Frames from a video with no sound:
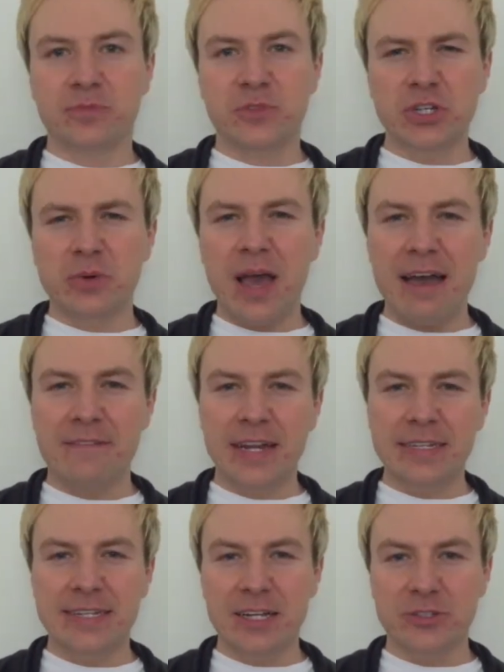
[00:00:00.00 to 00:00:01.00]
Do you have
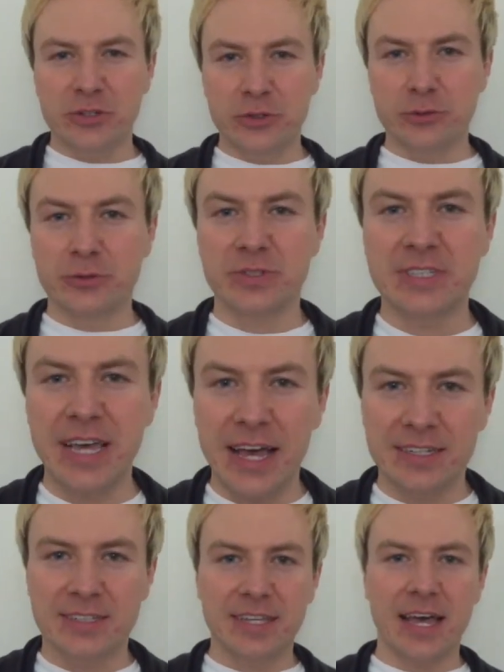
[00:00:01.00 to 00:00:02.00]
any tattoos?
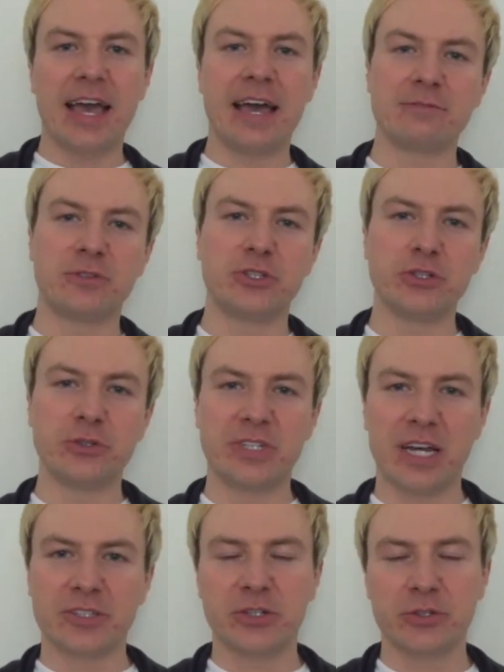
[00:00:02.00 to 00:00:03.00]
Yes, I have 2
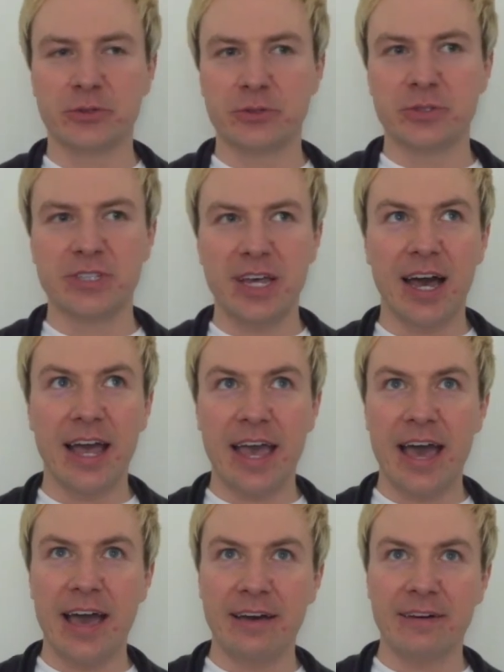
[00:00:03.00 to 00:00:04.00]
tattoos. I
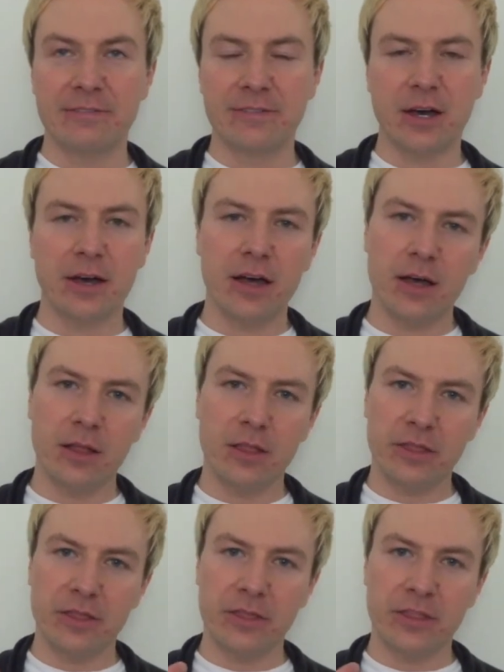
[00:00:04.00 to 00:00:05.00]
have
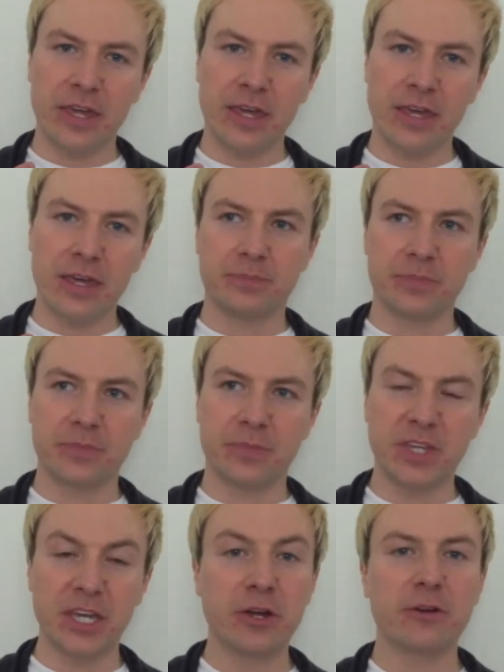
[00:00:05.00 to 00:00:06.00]
the
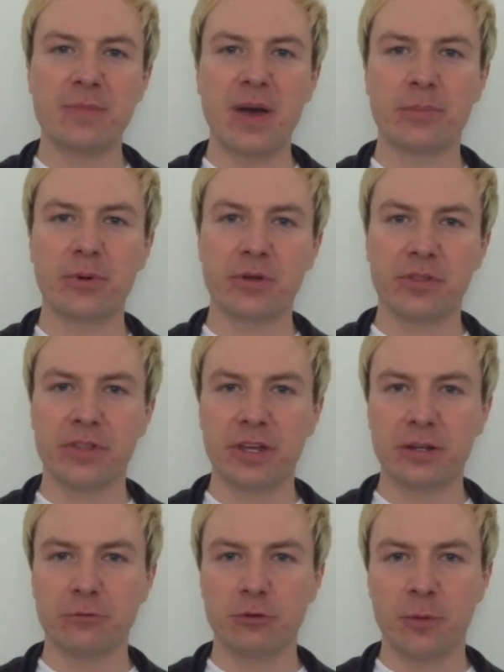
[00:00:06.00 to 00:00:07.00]
year of my birth
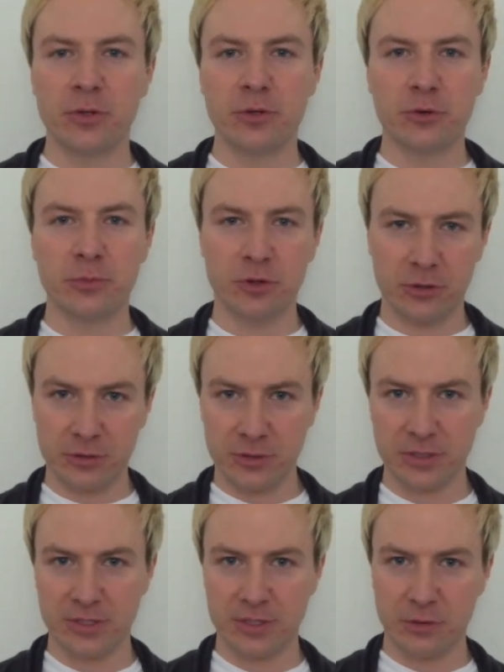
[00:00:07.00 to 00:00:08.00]
in Roman
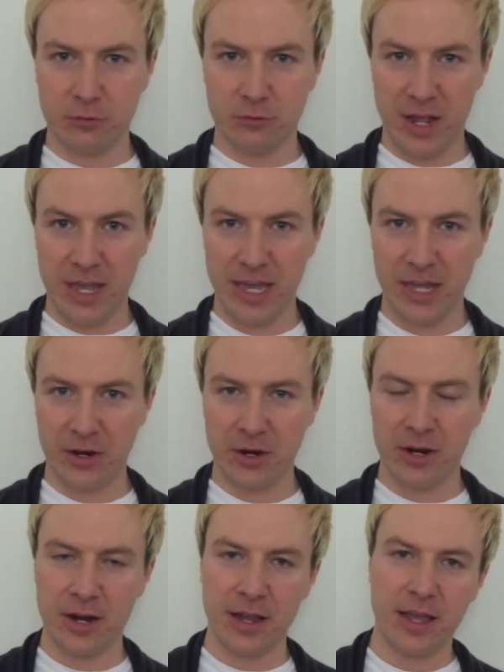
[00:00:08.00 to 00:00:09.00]
numerals right
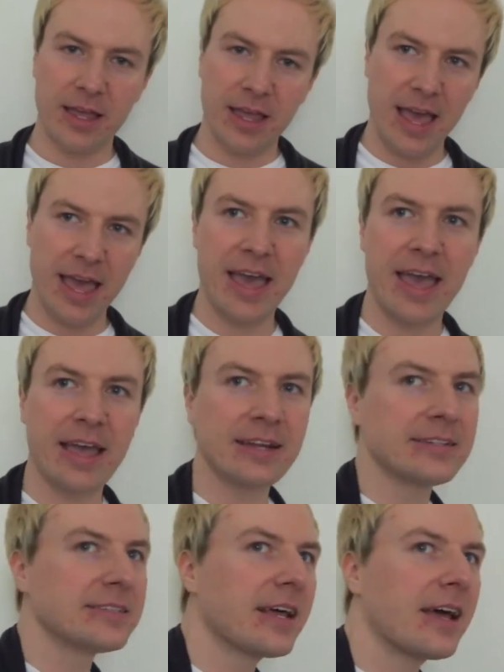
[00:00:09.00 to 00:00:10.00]
here,
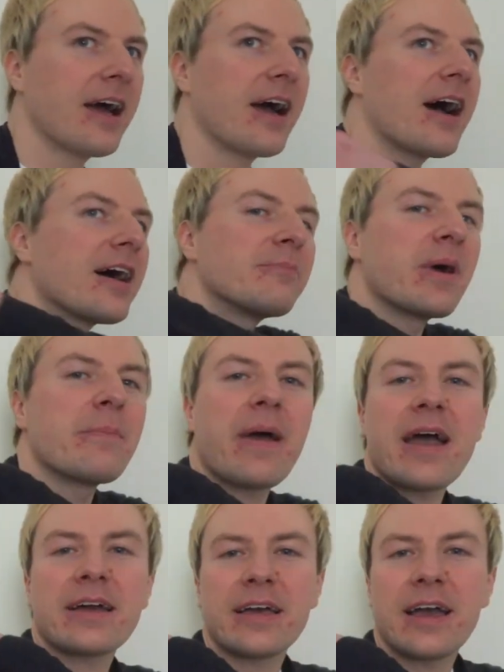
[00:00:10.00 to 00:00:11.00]
and on my
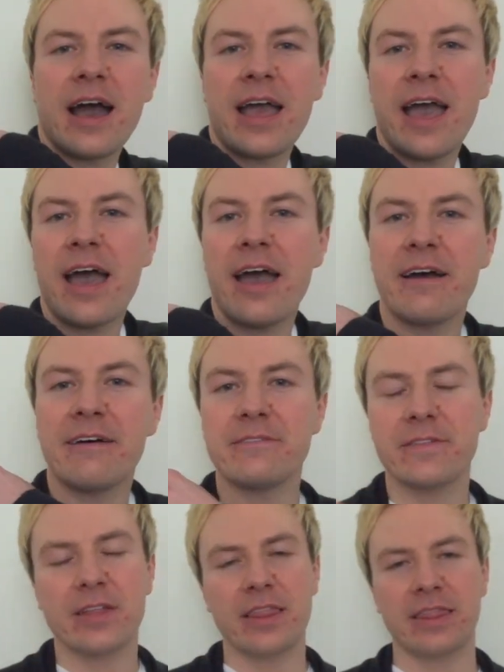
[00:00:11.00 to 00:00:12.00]
back, I
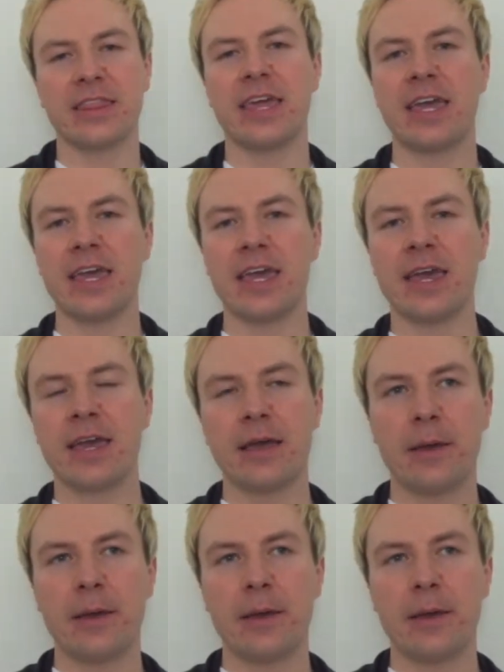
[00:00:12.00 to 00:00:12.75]
have the